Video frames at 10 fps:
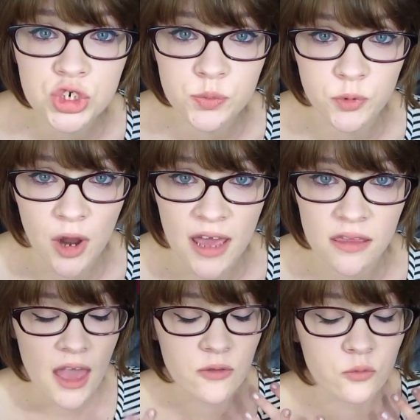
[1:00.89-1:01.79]
your
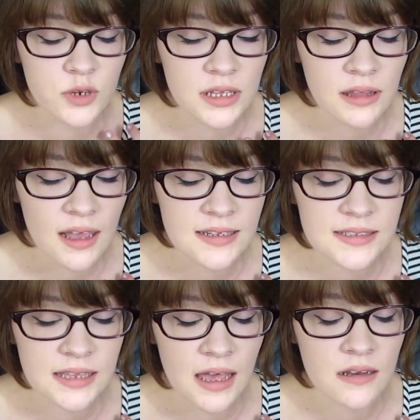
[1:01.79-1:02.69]
breath and
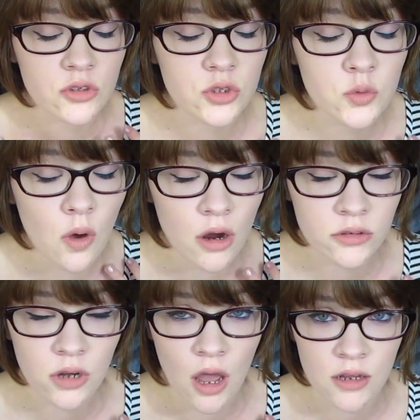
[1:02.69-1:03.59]
realize that you are
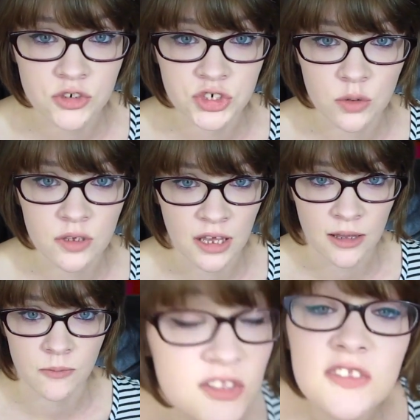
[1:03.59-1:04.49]
not
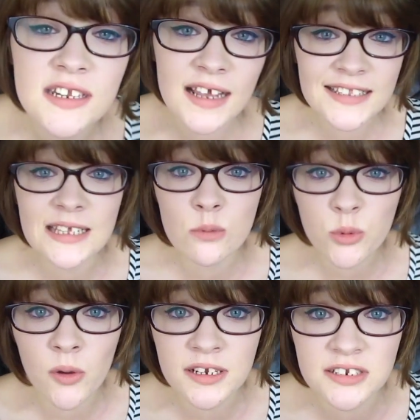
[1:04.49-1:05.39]
choking. So the next thing we're
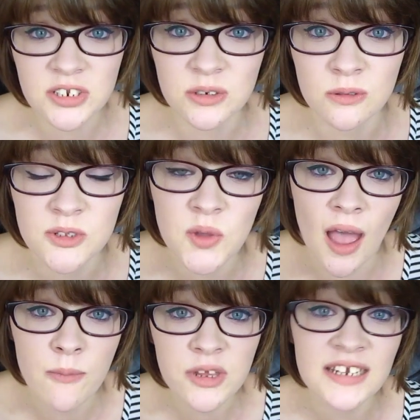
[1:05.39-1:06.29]
going to do is
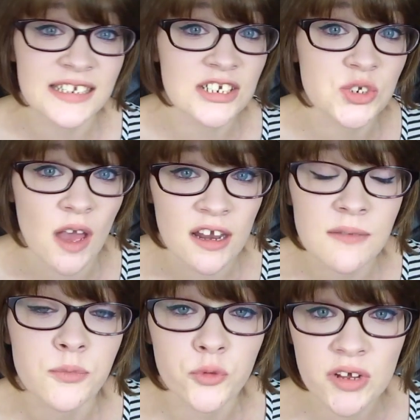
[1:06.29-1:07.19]
I'm going to teach you how
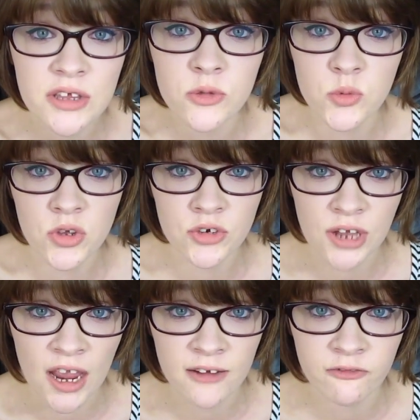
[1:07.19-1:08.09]
to breathe through your
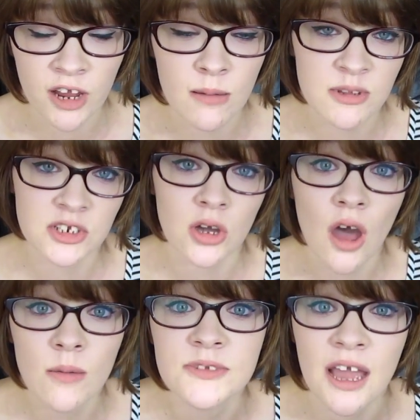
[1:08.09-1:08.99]
diaphragm and to
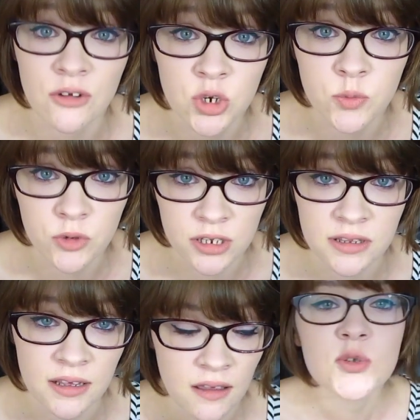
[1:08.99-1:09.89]
calm down your
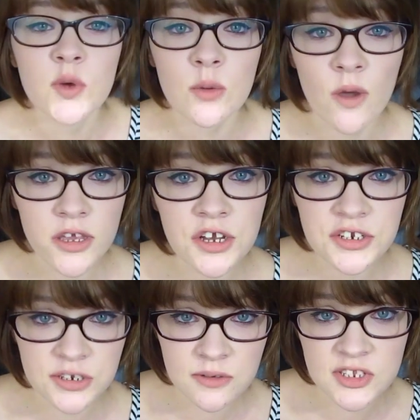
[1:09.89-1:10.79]
breathing. So what I want you to
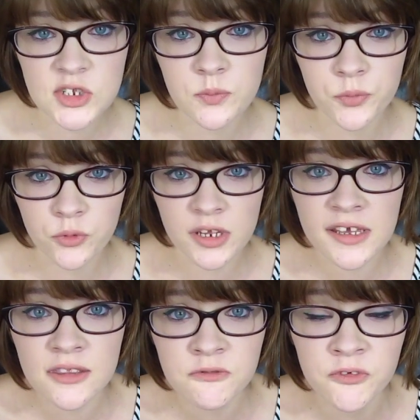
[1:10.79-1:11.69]
do is to
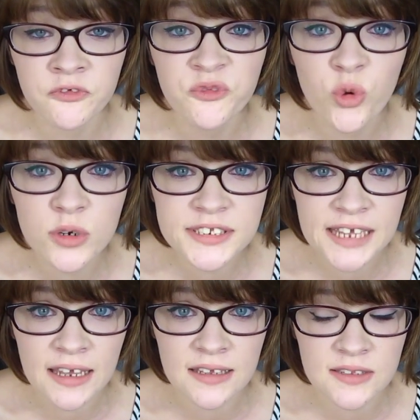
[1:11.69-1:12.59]
breathe for 4
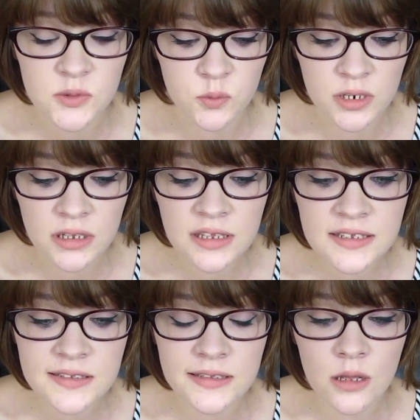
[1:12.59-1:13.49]
seconds really
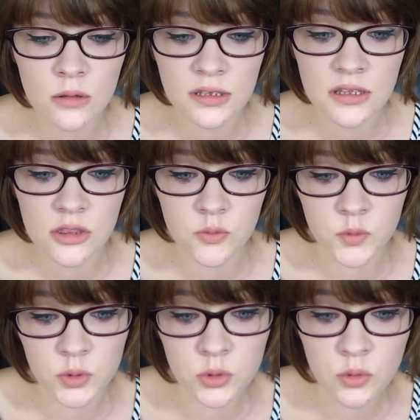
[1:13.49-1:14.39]
slowly
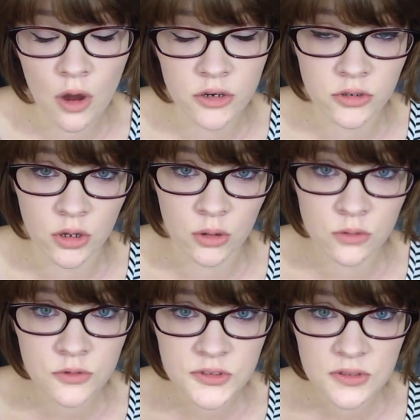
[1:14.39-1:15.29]
through our
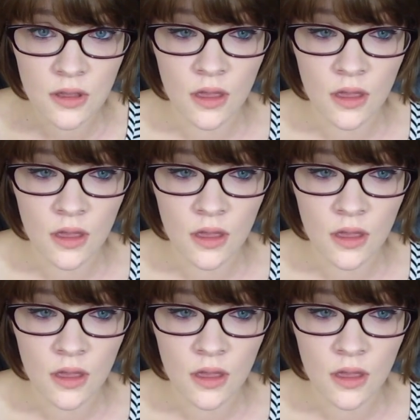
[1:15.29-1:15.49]
nose.